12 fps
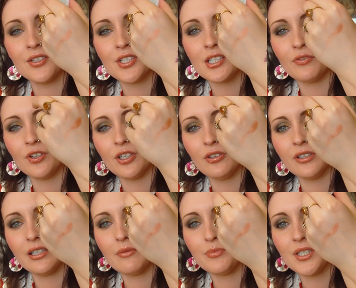Just for a
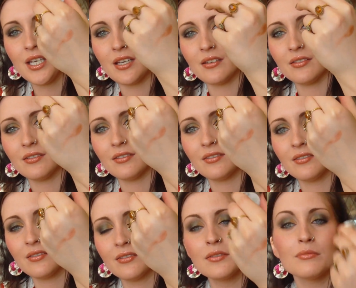little lip tint.
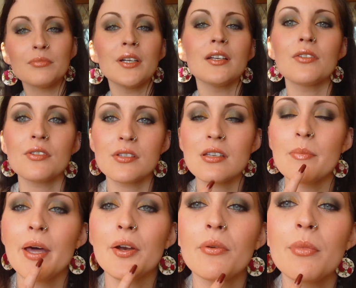But you can see
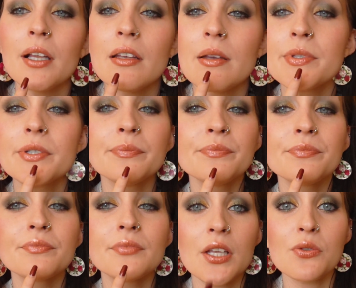it better on my lips.
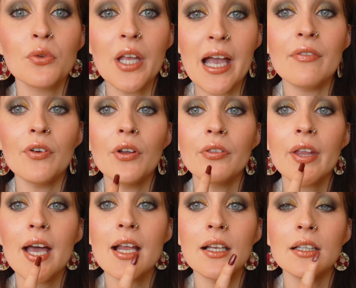That's all I have on,
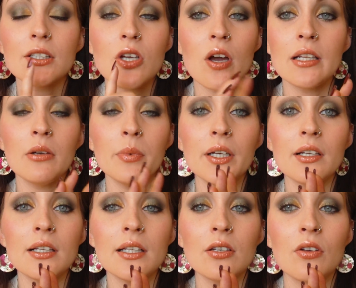that little tiny little
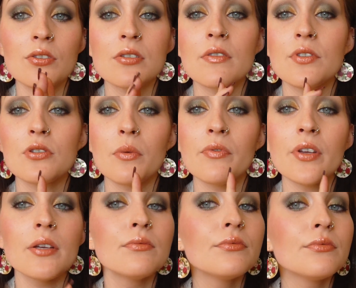bit clear gloss over the top of
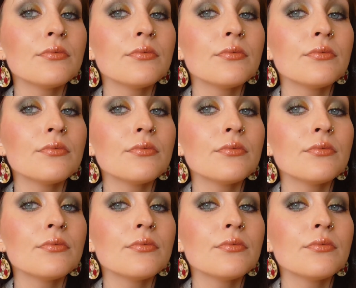it.